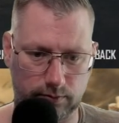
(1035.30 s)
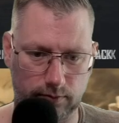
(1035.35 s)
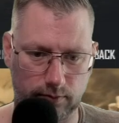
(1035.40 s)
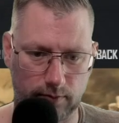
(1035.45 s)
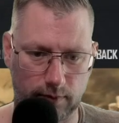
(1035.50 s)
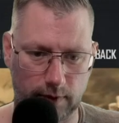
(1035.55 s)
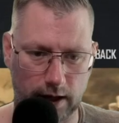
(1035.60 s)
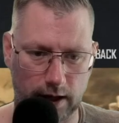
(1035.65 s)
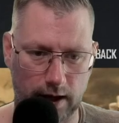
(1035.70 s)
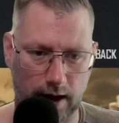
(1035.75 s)

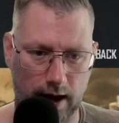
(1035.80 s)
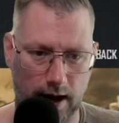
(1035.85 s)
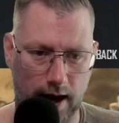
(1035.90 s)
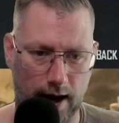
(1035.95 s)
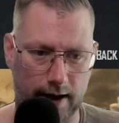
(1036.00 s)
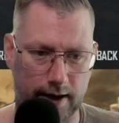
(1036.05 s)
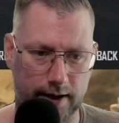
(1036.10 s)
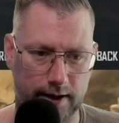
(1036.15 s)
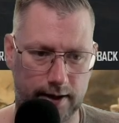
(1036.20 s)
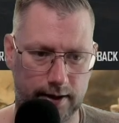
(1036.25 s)

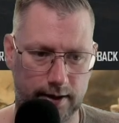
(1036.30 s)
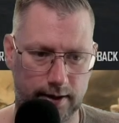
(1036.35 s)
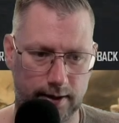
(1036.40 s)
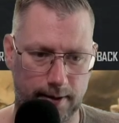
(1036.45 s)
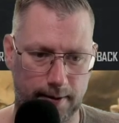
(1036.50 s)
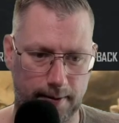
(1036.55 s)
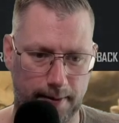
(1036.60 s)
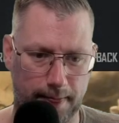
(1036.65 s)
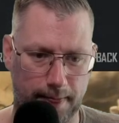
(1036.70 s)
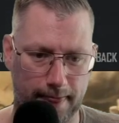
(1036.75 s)
high
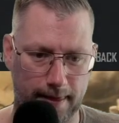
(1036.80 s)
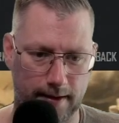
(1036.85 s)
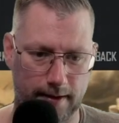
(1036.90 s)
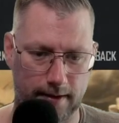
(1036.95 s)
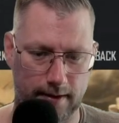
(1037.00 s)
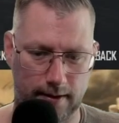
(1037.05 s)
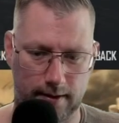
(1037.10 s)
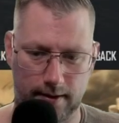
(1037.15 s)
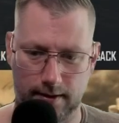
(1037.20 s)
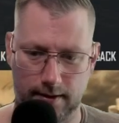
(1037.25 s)

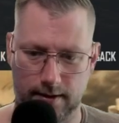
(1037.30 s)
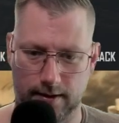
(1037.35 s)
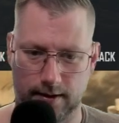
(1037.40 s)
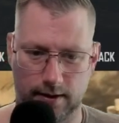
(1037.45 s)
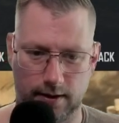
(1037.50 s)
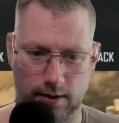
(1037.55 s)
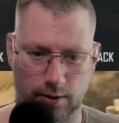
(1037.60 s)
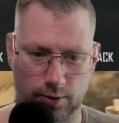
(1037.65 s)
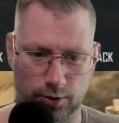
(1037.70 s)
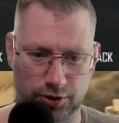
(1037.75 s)

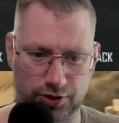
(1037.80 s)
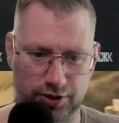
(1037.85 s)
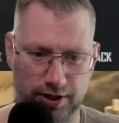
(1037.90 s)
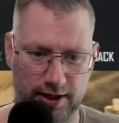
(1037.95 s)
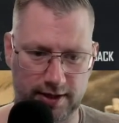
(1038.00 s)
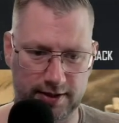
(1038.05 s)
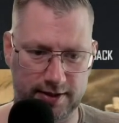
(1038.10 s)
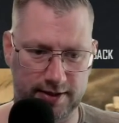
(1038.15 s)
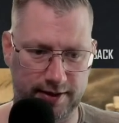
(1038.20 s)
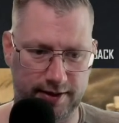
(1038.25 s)

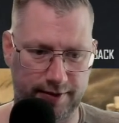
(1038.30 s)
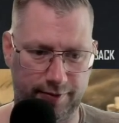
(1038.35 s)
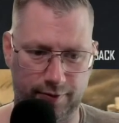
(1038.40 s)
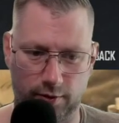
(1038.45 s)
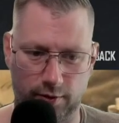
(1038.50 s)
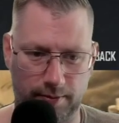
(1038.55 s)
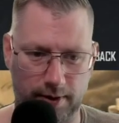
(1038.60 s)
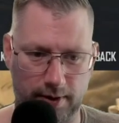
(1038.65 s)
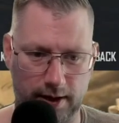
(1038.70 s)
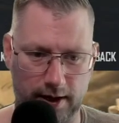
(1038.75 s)
hostility from,
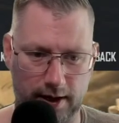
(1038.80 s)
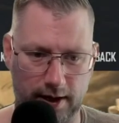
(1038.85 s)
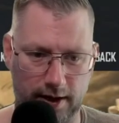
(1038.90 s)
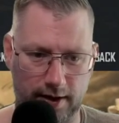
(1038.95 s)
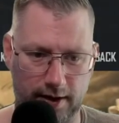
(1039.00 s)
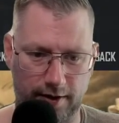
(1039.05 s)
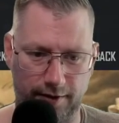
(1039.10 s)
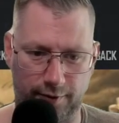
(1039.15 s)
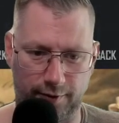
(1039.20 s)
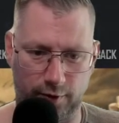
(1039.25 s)

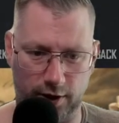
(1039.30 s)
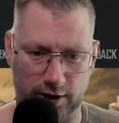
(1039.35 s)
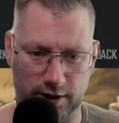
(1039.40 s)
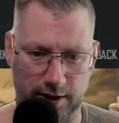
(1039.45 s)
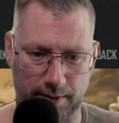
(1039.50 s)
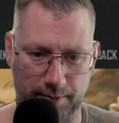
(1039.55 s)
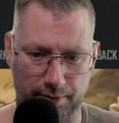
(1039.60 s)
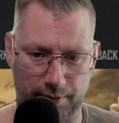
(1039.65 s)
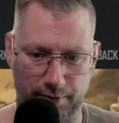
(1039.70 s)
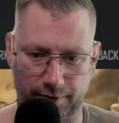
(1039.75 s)
for
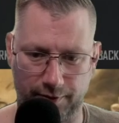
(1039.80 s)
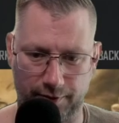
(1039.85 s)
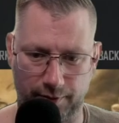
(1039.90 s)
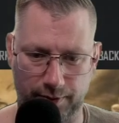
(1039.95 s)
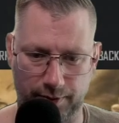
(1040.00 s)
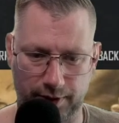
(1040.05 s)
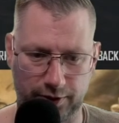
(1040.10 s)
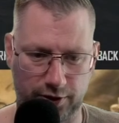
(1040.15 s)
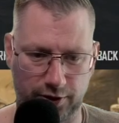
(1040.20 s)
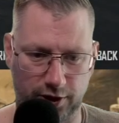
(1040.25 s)
example, from the
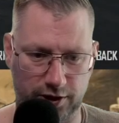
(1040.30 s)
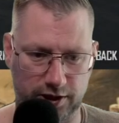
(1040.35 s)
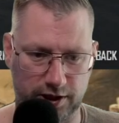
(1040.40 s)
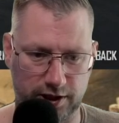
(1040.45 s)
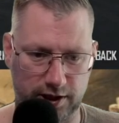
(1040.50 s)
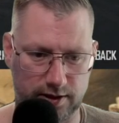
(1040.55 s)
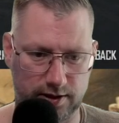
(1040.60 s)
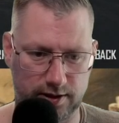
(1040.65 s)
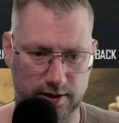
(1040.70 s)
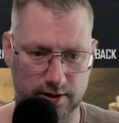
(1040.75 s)

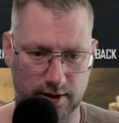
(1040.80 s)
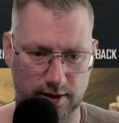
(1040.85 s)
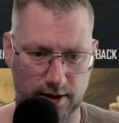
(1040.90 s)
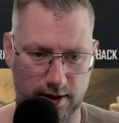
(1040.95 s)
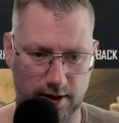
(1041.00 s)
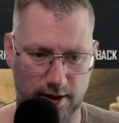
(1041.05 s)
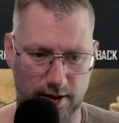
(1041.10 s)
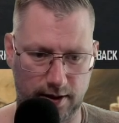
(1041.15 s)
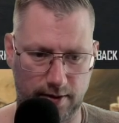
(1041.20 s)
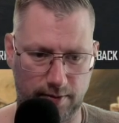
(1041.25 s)
Dutchies
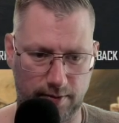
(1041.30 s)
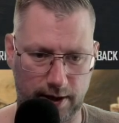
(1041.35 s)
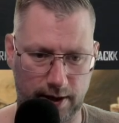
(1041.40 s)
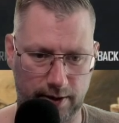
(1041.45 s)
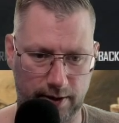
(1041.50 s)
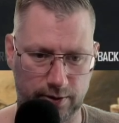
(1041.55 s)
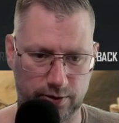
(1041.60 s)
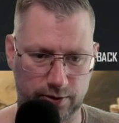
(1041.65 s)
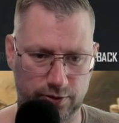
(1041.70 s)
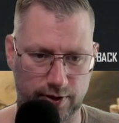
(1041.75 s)
while you're
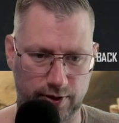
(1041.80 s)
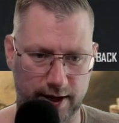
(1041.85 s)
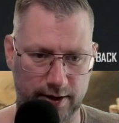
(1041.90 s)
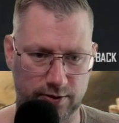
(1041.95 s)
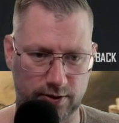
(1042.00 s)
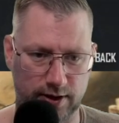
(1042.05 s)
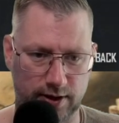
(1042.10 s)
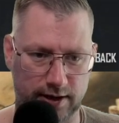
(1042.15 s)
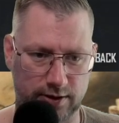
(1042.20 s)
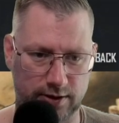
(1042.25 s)
trying to
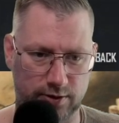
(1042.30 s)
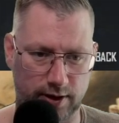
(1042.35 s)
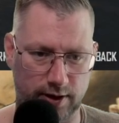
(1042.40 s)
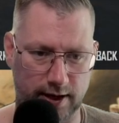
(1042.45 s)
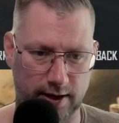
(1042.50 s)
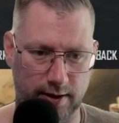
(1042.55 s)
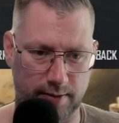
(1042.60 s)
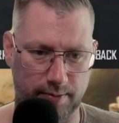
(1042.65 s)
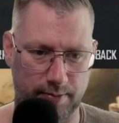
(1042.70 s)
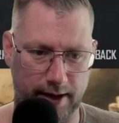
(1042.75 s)
get your gear
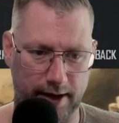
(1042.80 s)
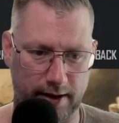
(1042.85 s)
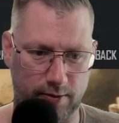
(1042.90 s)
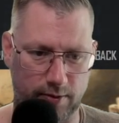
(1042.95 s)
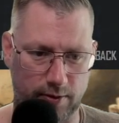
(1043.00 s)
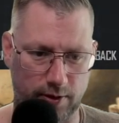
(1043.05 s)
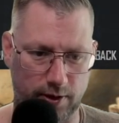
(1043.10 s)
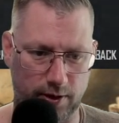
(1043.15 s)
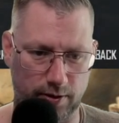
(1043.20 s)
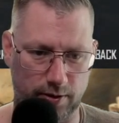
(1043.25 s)
back or
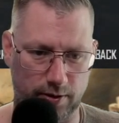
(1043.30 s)
your.